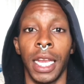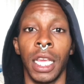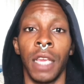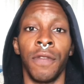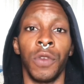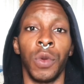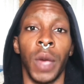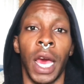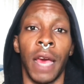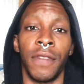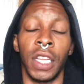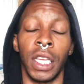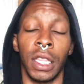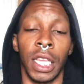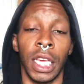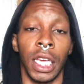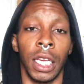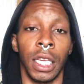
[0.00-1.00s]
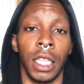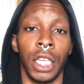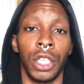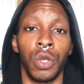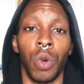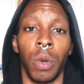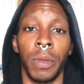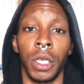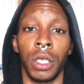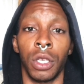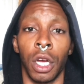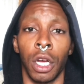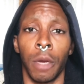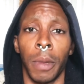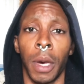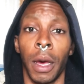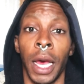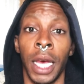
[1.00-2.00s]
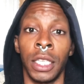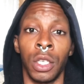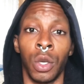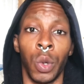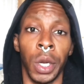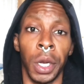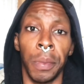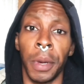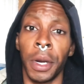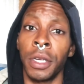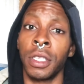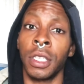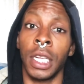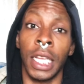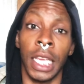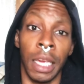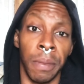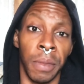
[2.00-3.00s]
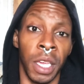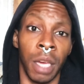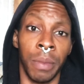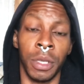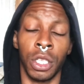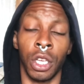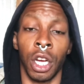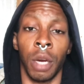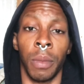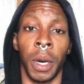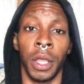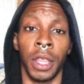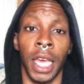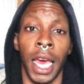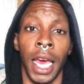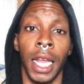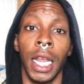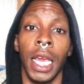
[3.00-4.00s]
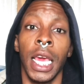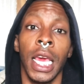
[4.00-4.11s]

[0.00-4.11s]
If you have anything that you want me to talk about as a queer person, hit me up and talk about that.